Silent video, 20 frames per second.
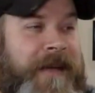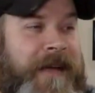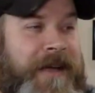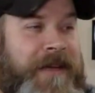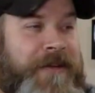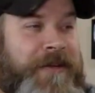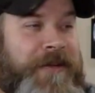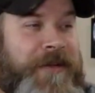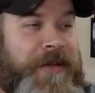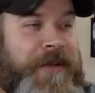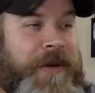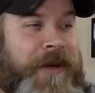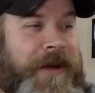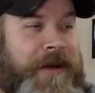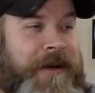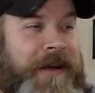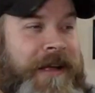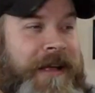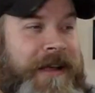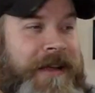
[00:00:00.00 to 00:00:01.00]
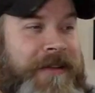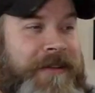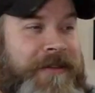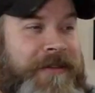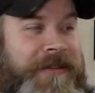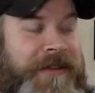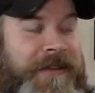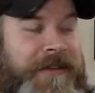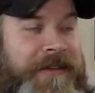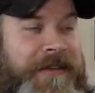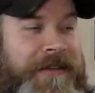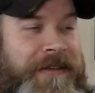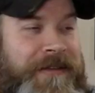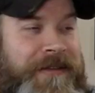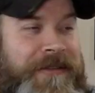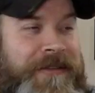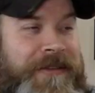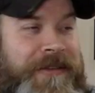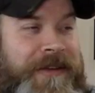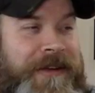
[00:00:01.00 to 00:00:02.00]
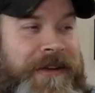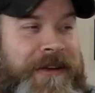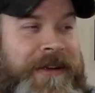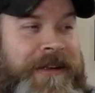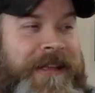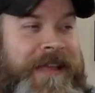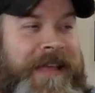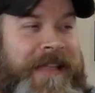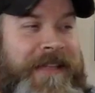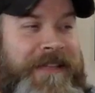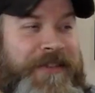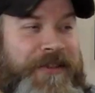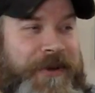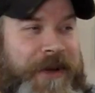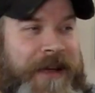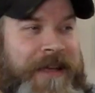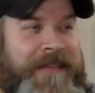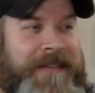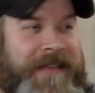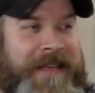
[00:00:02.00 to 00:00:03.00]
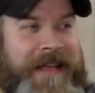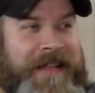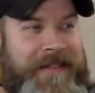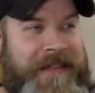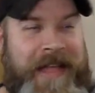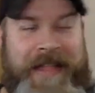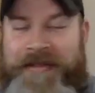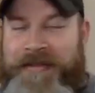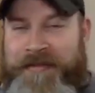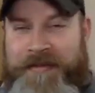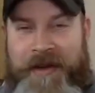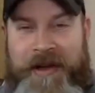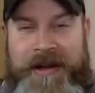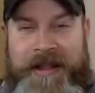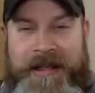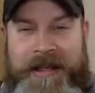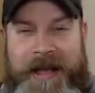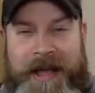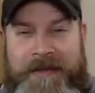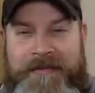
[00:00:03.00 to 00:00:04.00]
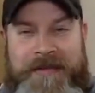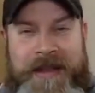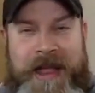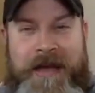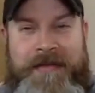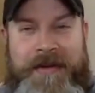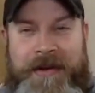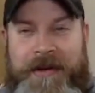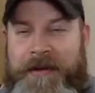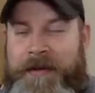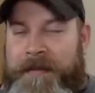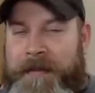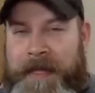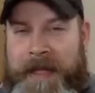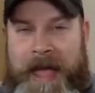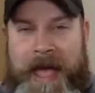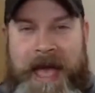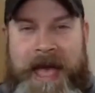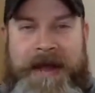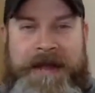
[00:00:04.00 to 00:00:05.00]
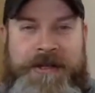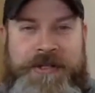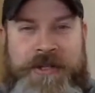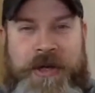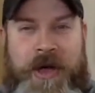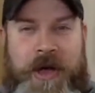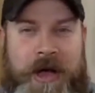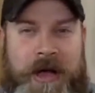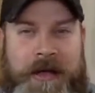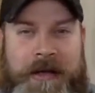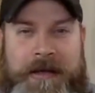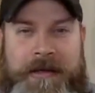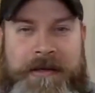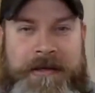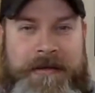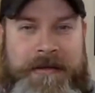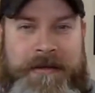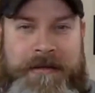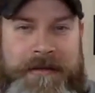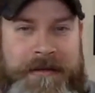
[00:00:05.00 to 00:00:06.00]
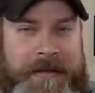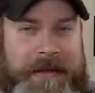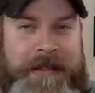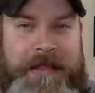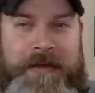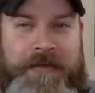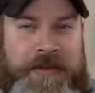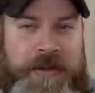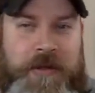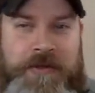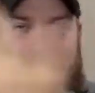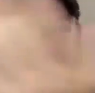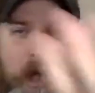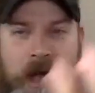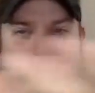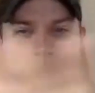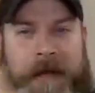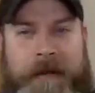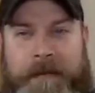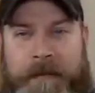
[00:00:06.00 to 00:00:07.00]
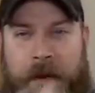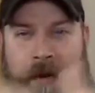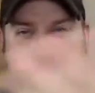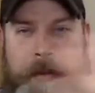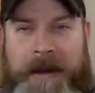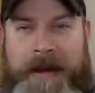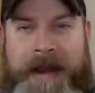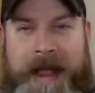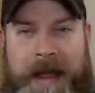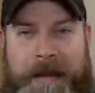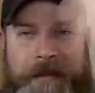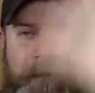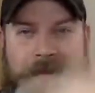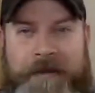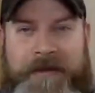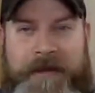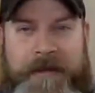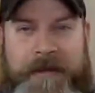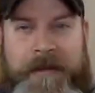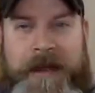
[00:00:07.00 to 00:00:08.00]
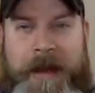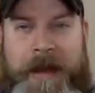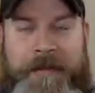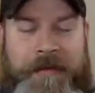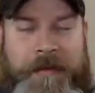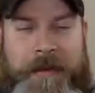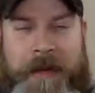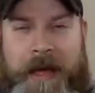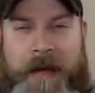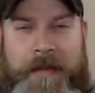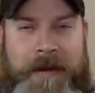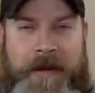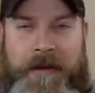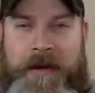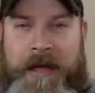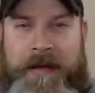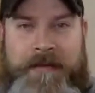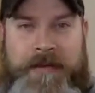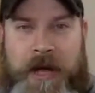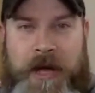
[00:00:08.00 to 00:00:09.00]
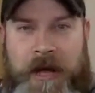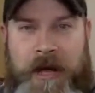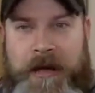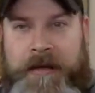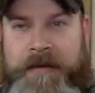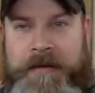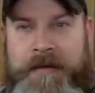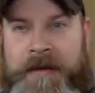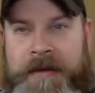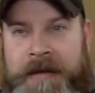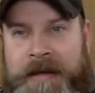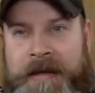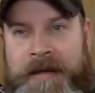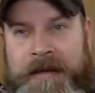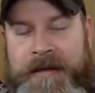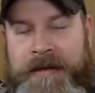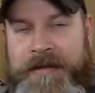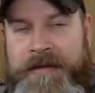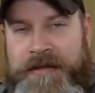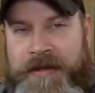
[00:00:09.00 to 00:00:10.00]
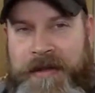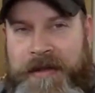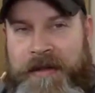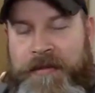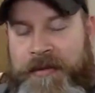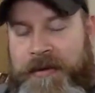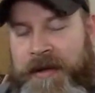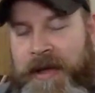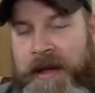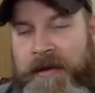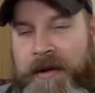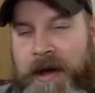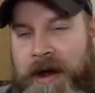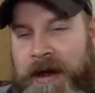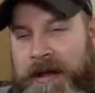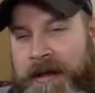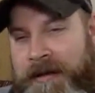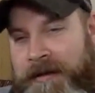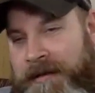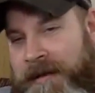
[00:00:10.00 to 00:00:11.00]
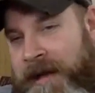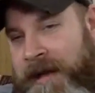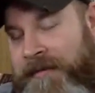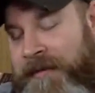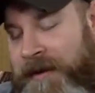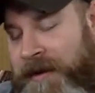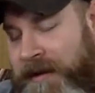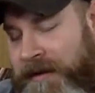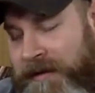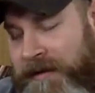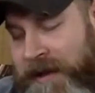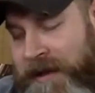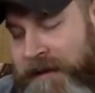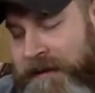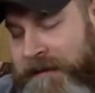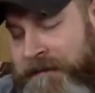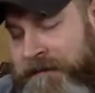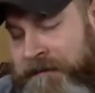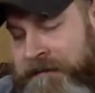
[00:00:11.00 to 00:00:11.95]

And you heard it and you still hear it. Yeah, that's crazy. That's funny. I've never had a dog. There's no dog. Like both my neighbors and the neighbors behind me don't have dogs. So that's pretty ironic. How funny is that?